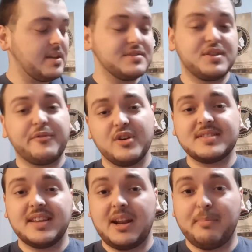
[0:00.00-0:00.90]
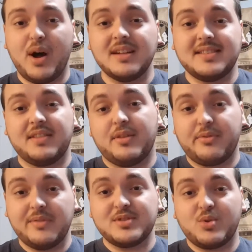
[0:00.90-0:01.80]
So the first thing I bought at the
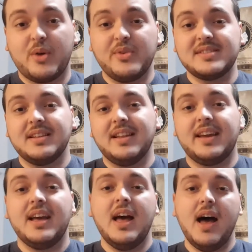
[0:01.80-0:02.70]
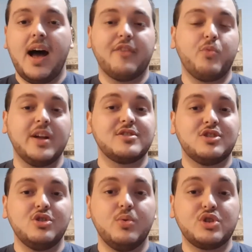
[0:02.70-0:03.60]
thrift store recently, I've went
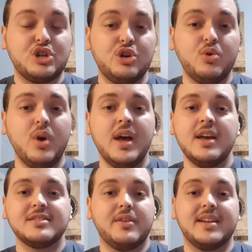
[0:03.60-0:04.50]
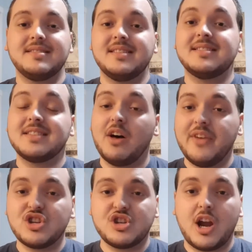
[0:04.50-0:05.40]
to two. So that is the
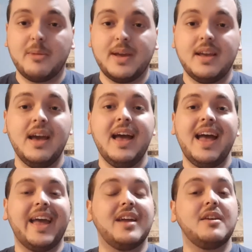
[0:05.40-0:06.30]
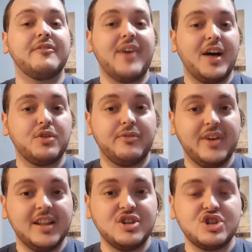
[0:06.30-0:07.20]
Salvation Army and Value
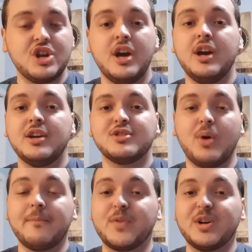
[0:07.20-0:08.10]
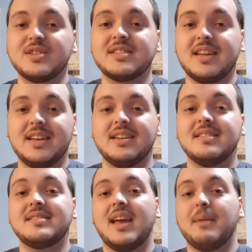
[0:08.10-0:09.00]
Village. So up first
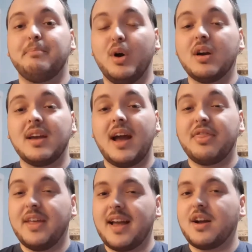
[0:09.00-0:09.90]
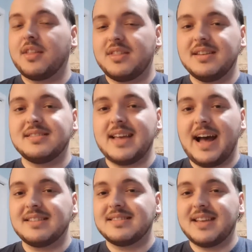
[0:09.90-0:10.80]
is a book. I think I got this
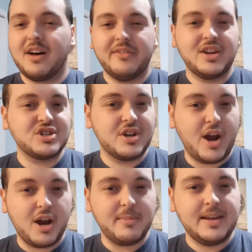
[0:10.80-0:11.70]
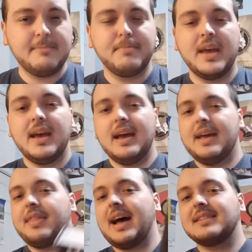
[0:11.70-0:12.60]
at Salvation Army
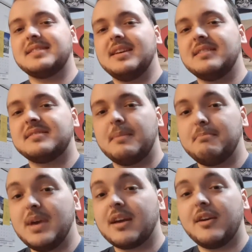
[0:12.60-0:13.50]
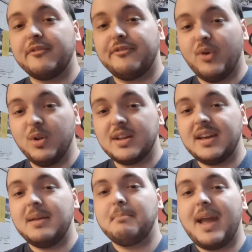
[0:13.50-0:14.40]
and that is Mick
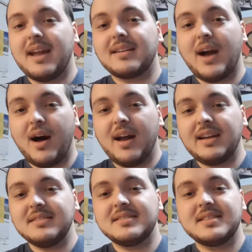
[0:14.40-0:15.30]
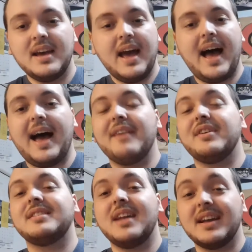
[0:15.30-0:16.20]
Foley, Mankind's Have
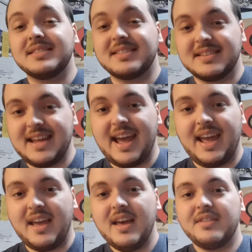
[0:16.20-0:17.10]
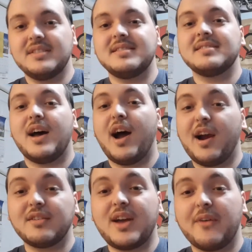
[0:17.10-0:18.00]
a Nice Day. This is a
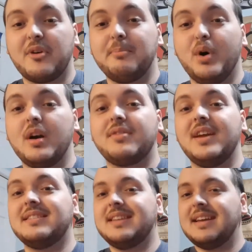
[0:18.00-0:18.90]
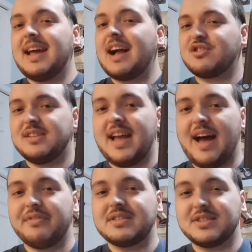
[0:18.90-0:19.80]
hardcover book. They did actually
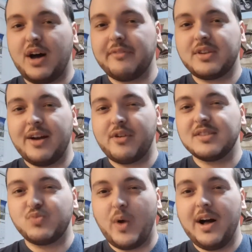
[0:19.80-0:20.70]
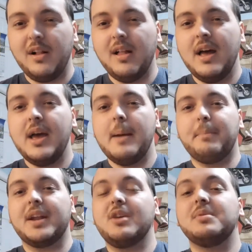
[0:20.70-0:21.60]
have the soft cover as well, but it